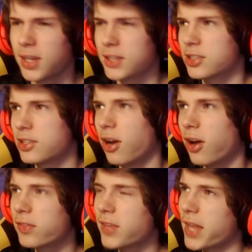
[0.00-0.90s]
his
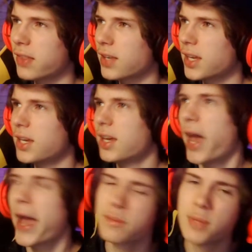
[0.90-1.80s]
content
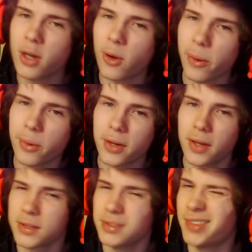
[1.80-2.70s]
has been going
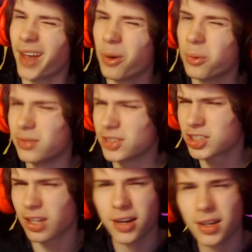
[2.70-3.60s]
down
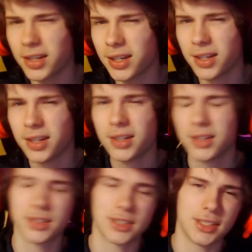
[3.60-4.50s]
slightly
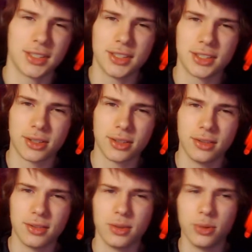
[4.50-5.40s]
since he
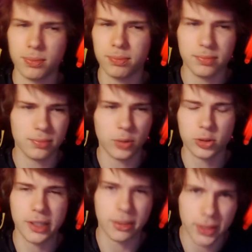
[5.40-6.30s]
started doing
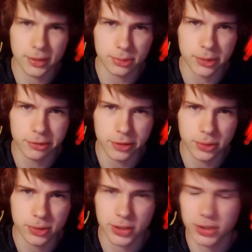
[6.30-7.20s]
mostly Reddit
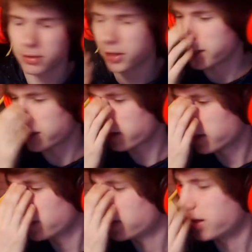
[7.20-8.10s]
reviews and stuff like that.
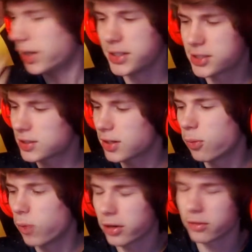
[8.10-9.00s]
He's still
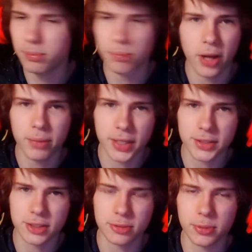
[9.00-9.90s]
one of my
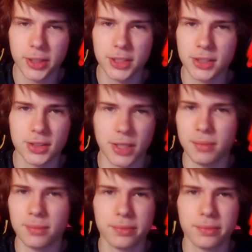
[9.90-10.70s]
biggest inspirations and